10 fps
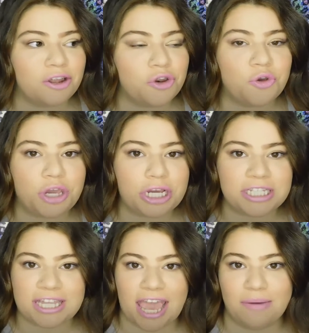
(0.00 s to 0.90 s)
New
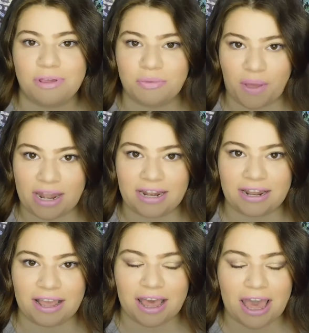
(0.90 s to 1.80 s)
Year's came and went,
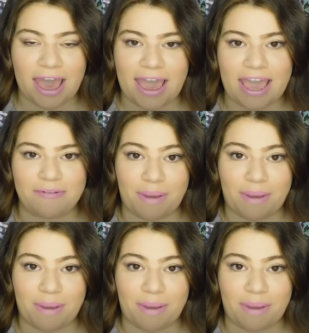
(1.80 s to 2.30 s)
and